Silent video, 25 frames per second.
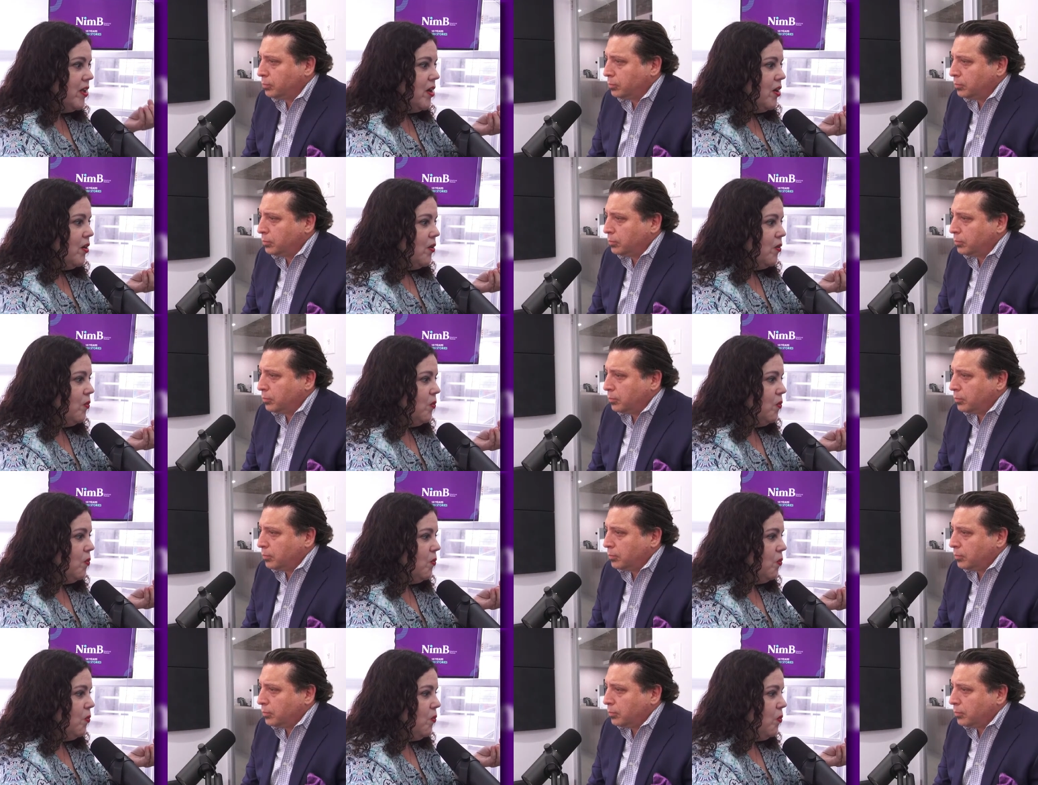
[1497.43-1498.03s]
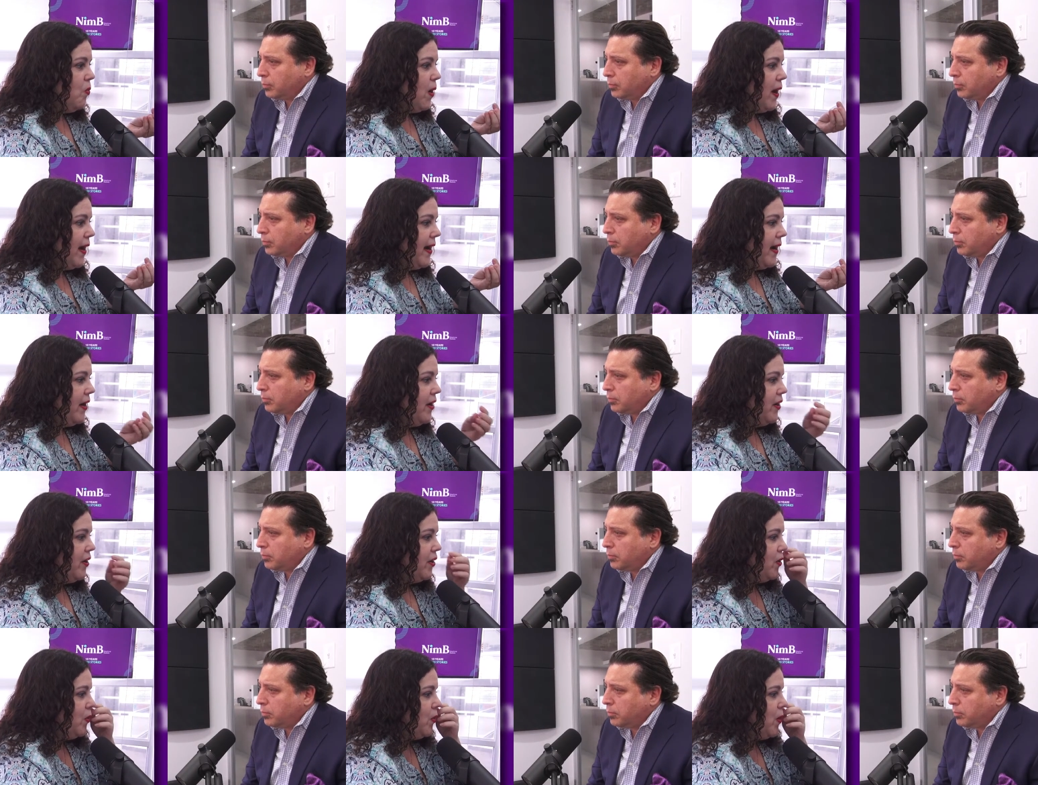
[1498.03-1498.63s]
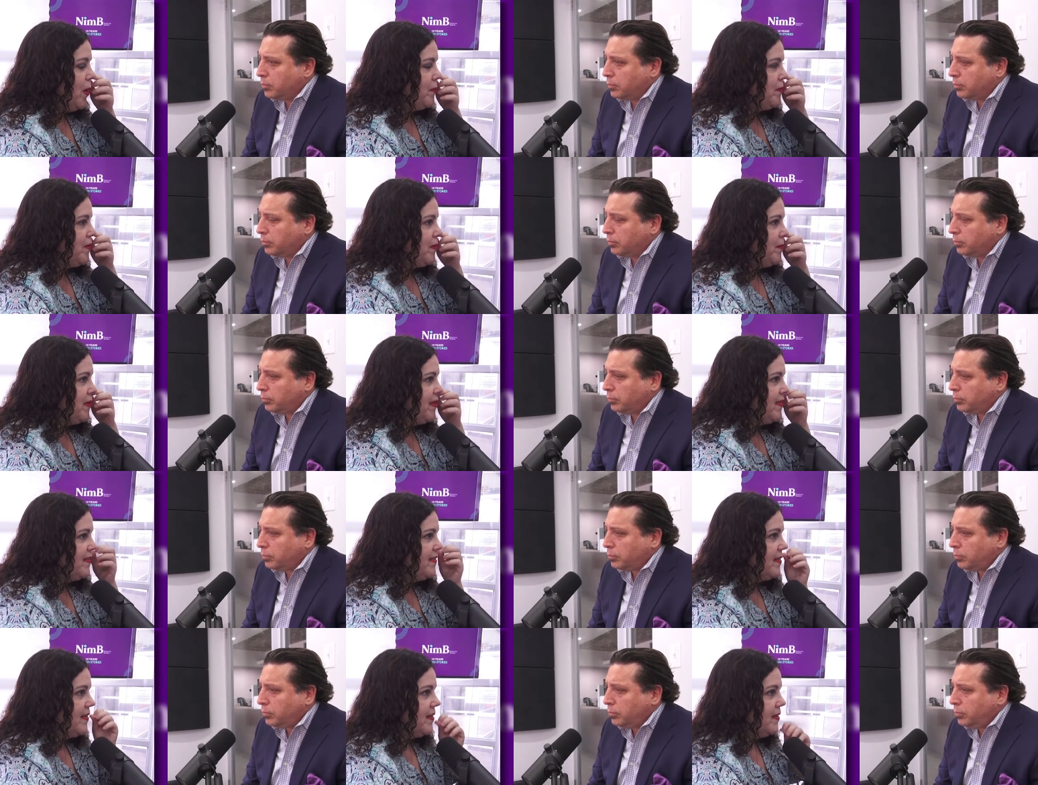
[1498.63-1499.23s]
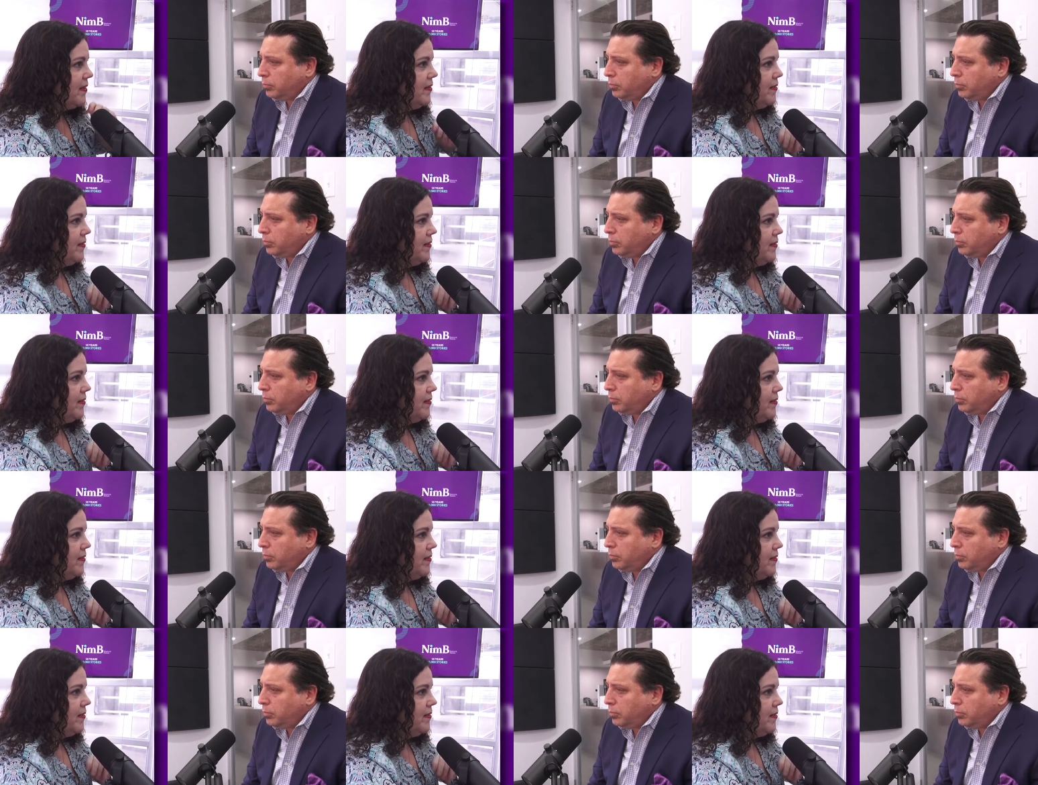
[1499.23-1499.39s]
Speaker 1: Why are you optimistic?